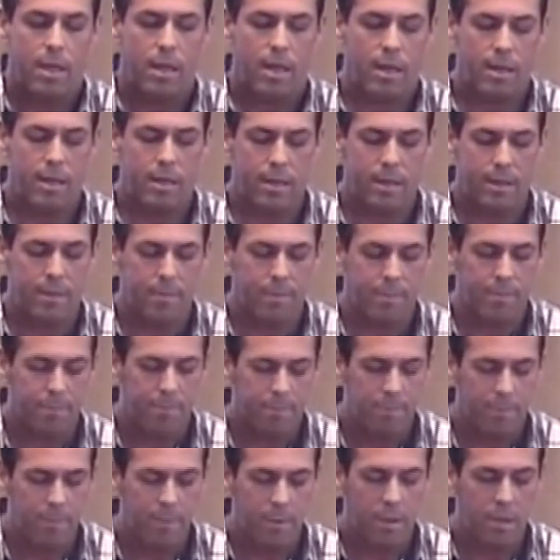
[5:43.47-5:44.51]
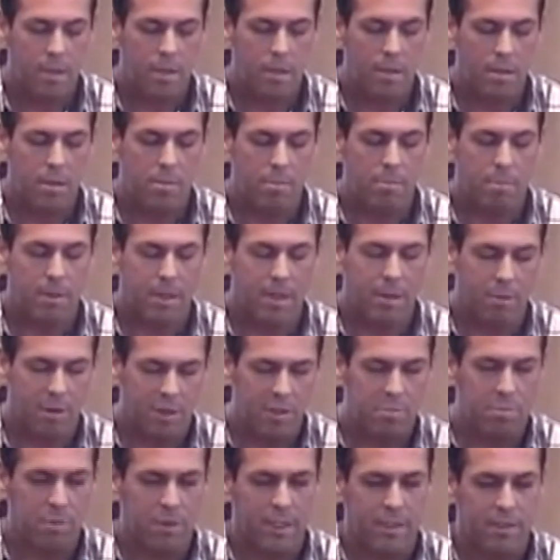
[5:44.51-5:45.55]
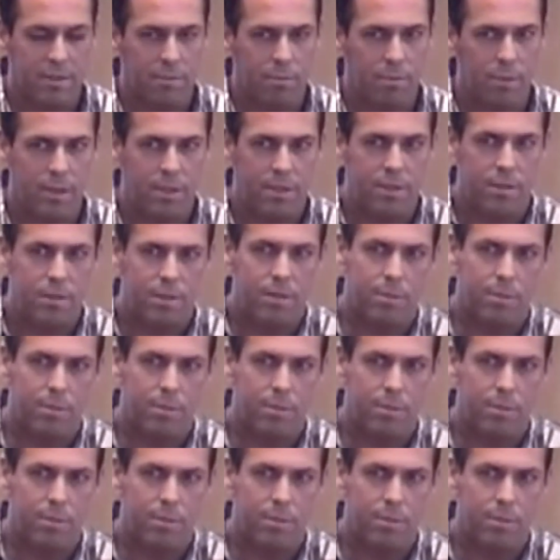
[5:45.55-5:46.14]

But I was blessed to reach